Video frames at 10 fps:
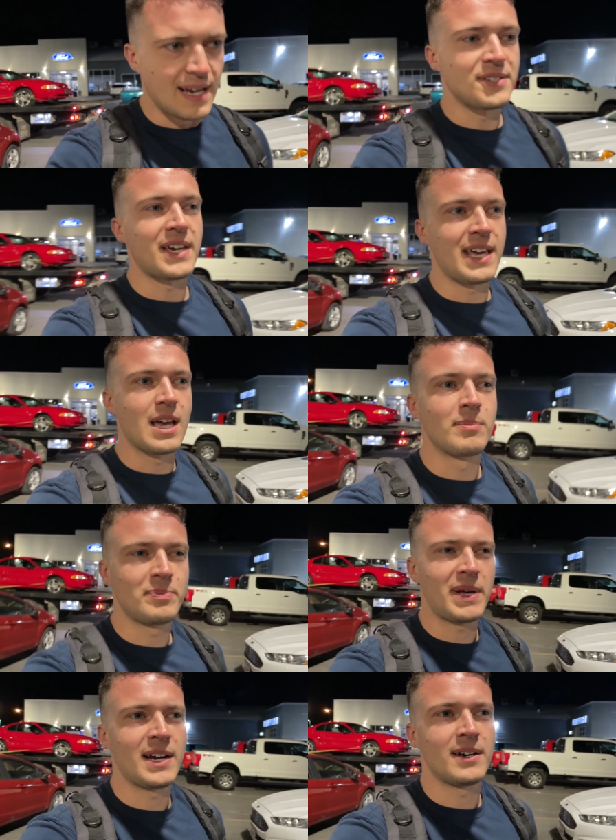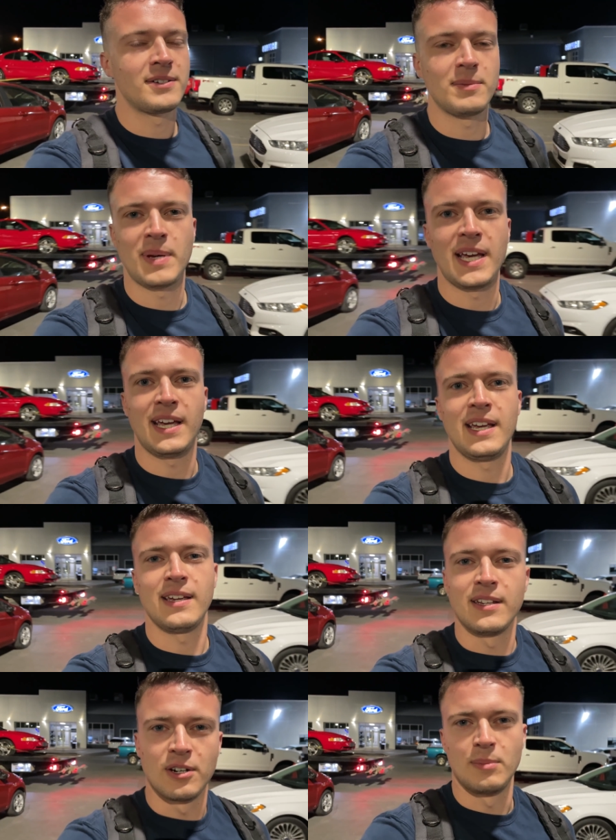yes, I am prepared to
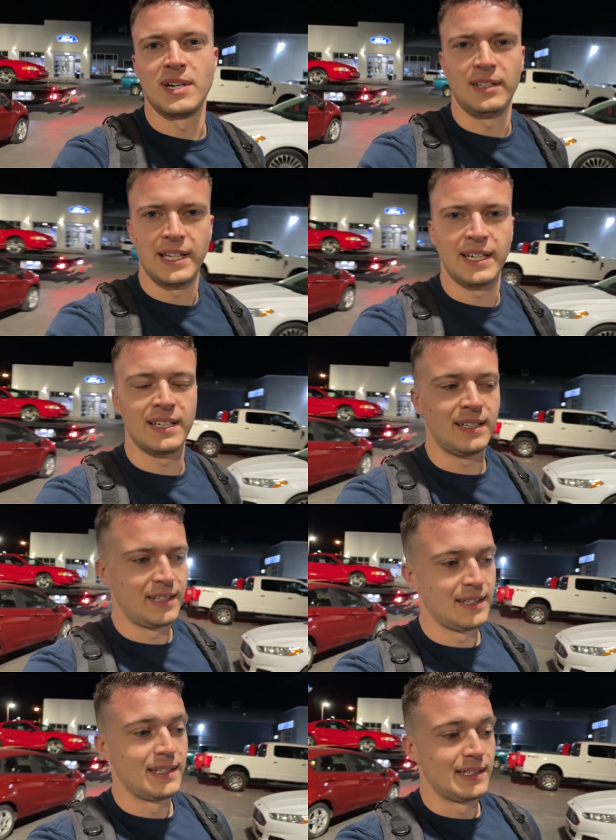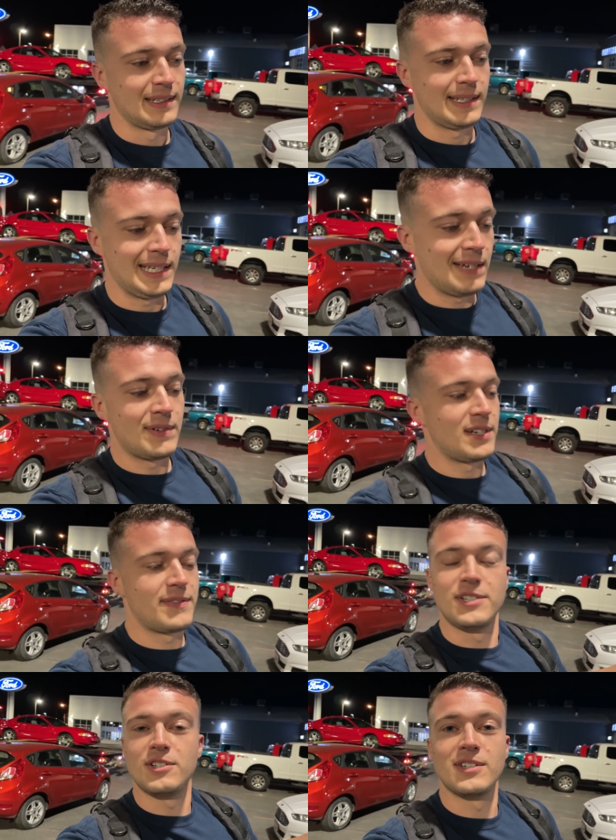pay an arm and a leg, even
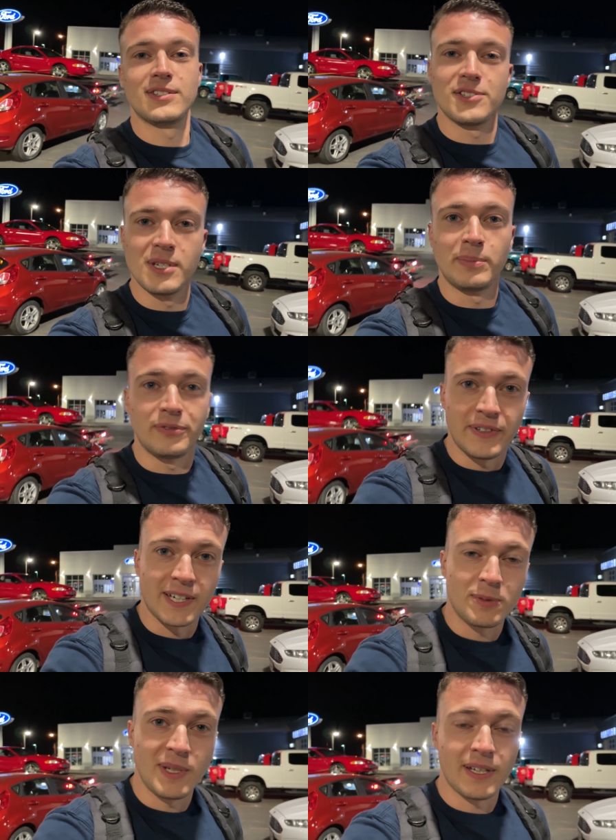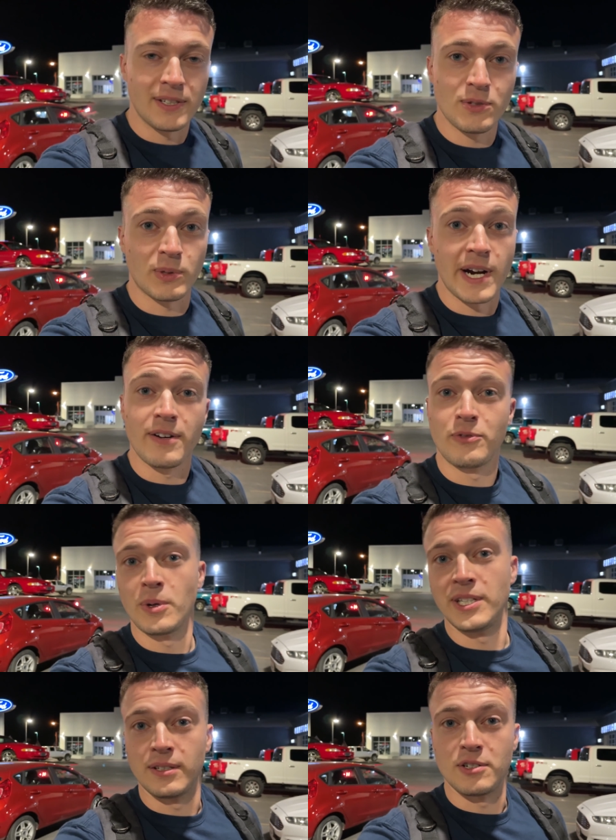if it's just a simple fix, because we're at a
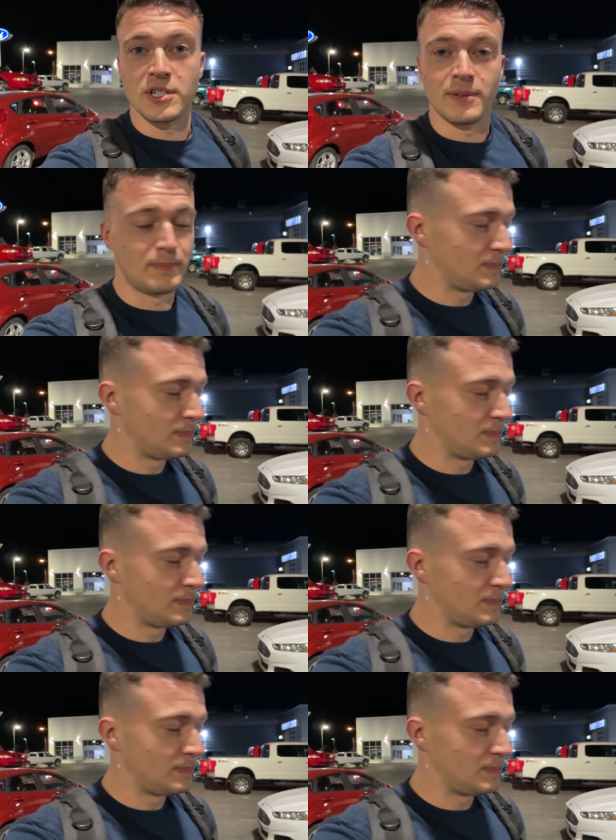Ford dealership.